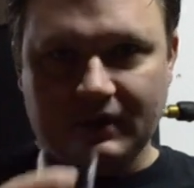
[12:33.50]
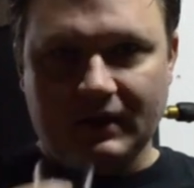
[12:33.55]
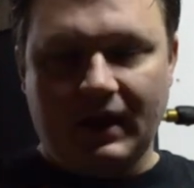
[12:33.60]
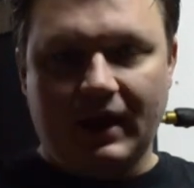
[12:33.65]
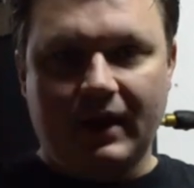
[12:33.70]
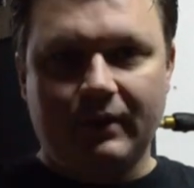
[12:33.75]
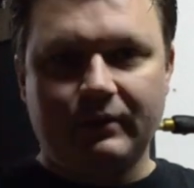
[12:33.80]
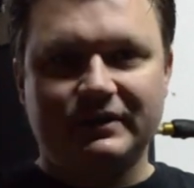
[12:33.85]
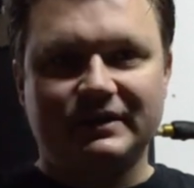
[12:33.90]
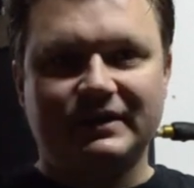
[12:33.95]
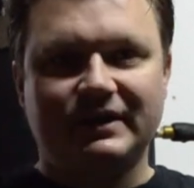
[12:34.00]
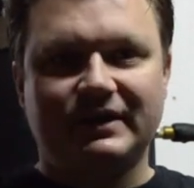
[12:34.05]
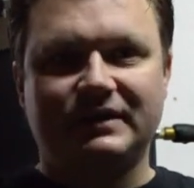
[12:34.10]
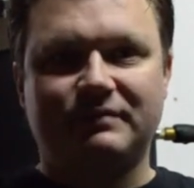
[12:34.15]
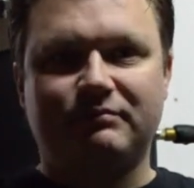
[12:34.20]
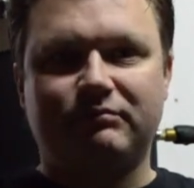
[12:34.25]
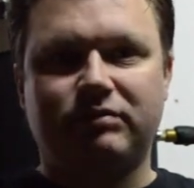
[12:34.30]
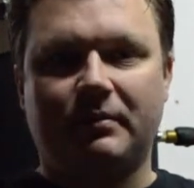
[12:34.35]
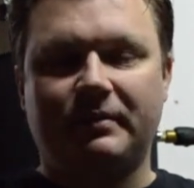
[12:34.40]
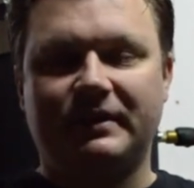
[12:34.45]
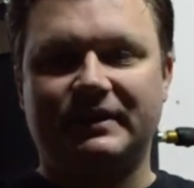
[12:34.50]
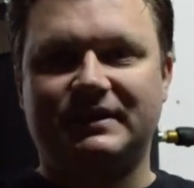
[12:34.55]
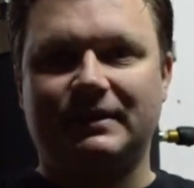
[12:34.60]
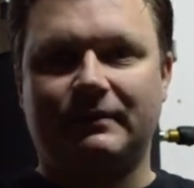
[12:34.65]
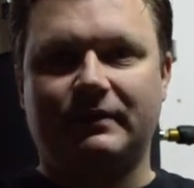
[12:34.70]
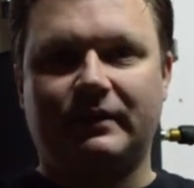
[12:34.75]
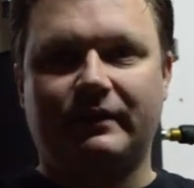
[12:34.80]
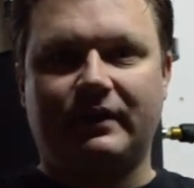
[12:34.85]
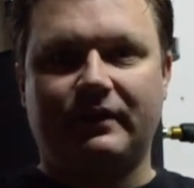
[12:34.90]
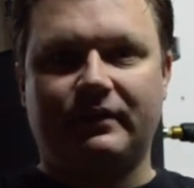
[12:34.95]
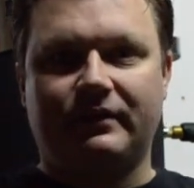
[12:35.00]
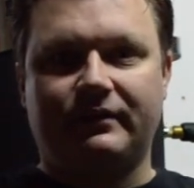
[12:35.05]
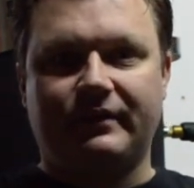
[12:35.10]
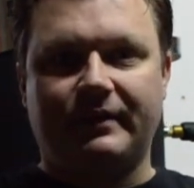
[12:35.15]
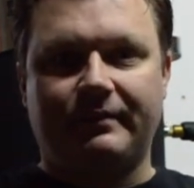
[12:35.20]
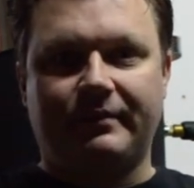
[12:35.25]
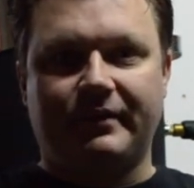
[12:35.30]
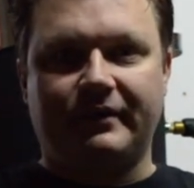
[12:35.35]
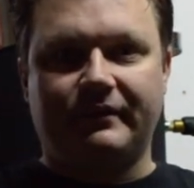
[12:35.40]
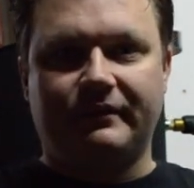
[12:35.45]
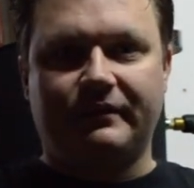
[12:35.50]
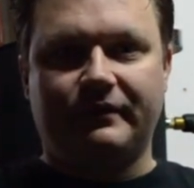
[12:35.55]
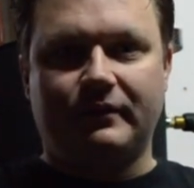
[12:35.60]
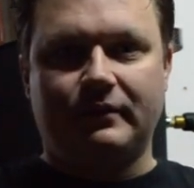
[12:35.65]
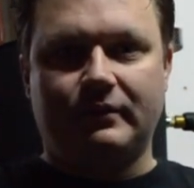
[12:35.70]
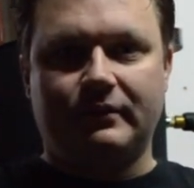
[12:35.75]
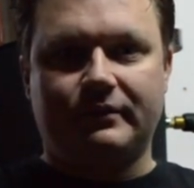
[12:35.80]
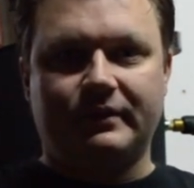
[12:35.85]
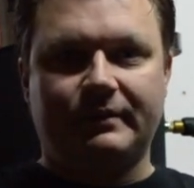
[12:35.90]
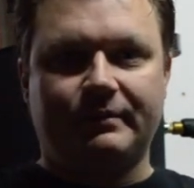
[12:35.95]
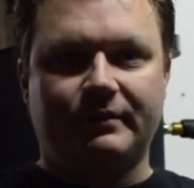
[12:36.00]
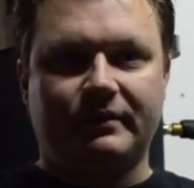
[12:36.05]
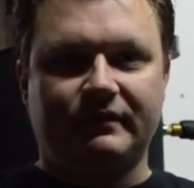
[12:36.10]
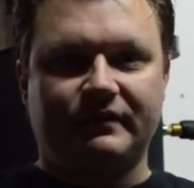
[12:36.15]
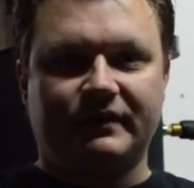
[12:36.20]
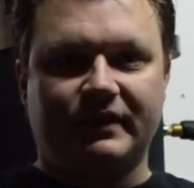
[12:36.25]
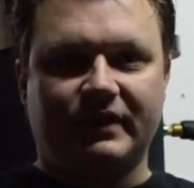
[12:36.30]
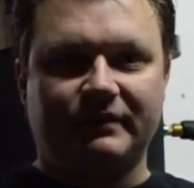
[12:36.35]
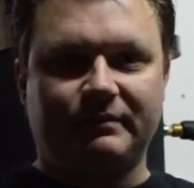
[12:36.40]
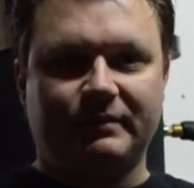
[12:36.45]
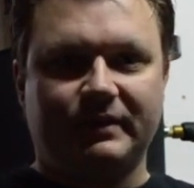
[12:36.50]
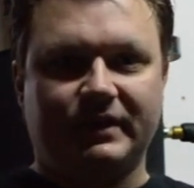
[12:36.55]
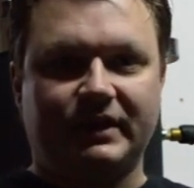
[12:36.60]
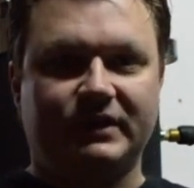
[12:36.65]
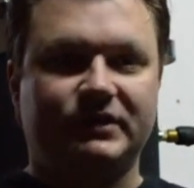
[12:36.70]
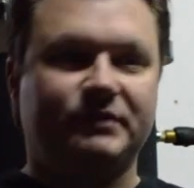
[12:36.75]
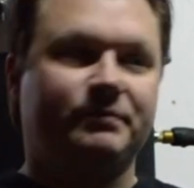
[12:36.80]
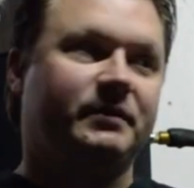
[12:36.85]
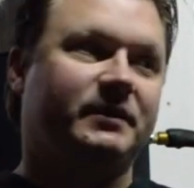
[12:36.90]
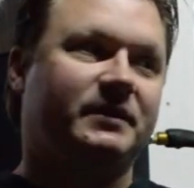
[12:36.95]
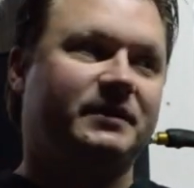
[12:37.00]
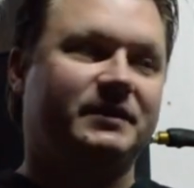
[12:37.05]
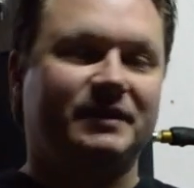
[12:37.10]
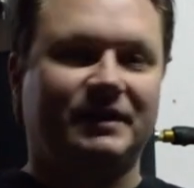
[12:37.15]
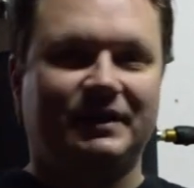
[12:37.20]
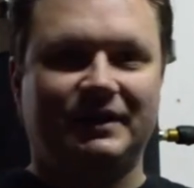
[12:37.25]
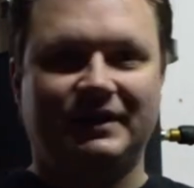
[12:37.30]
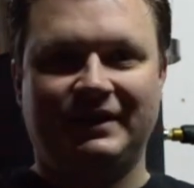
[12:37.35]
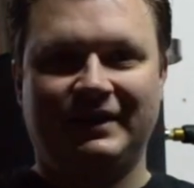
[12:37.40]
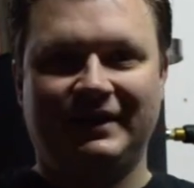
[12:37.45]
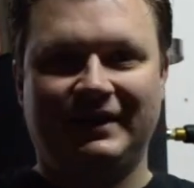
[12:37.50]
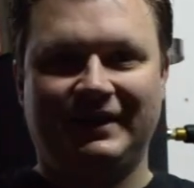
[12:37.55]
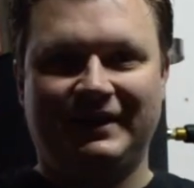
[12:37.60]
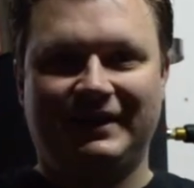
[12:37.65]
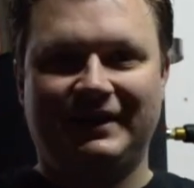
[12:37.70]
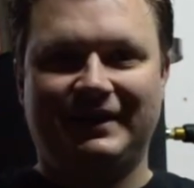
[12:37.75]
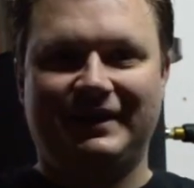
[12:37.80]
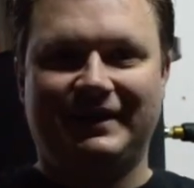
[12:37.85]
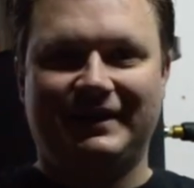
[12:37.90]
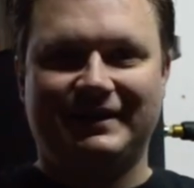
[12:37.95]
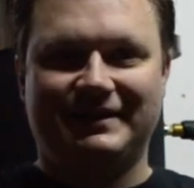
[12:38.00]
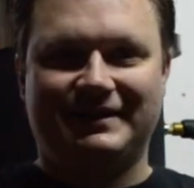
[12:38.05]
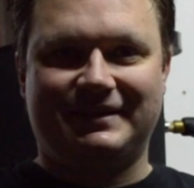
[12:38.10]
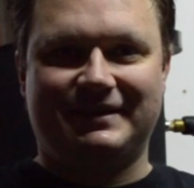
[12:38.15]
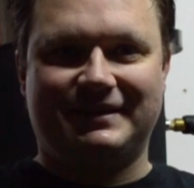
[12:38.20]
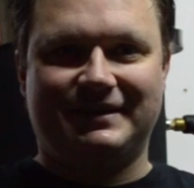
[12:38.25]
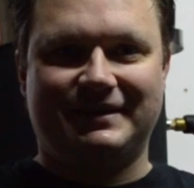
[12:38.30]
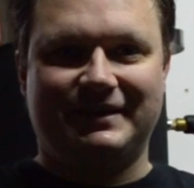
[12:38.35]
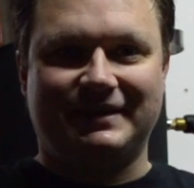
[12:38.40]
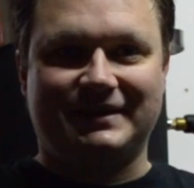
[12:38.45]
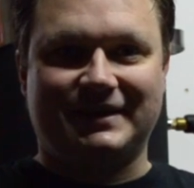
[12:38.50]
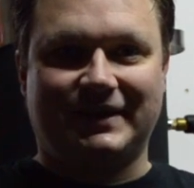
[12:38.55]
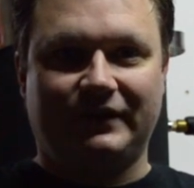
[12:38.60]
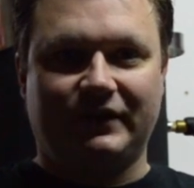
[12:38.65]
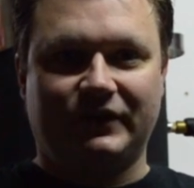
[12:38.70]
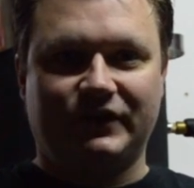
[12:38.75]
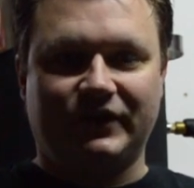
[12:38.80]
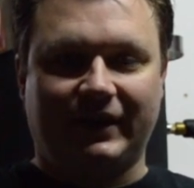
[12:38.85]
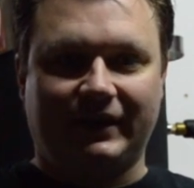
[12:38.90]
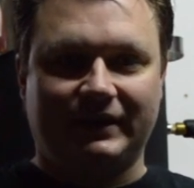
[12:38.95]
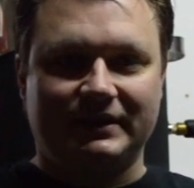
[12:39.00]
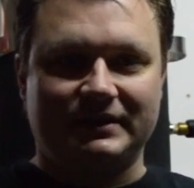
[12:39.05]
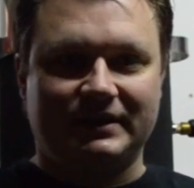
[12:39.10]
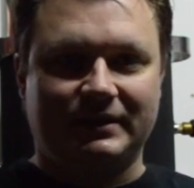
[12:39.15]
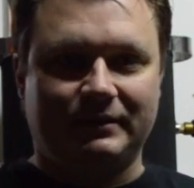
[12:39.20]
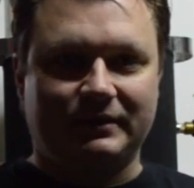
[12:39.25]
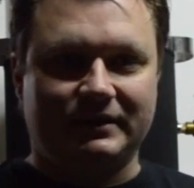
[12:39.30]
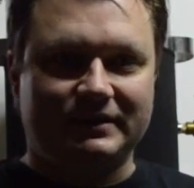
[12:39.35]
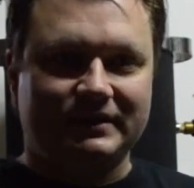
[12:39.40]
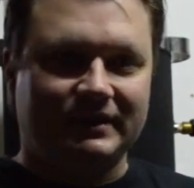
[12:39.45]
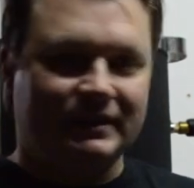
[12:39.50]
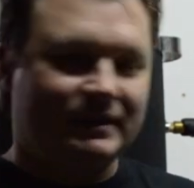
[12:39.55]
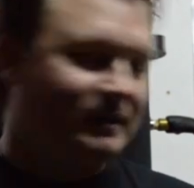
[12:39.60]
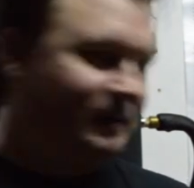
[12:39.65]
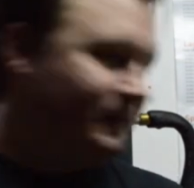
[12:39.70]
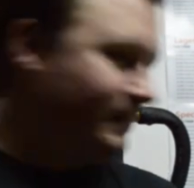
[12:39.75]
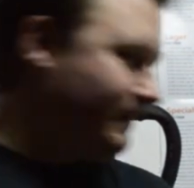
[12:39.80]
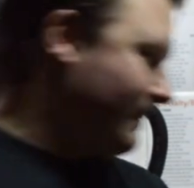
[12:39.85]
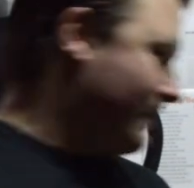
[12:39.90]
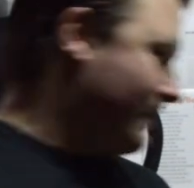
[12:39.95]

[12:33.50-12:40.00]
I would say it's probably somewhere around 3.4, 3.5 pH, but uh, let's let's give it a check and see what it says.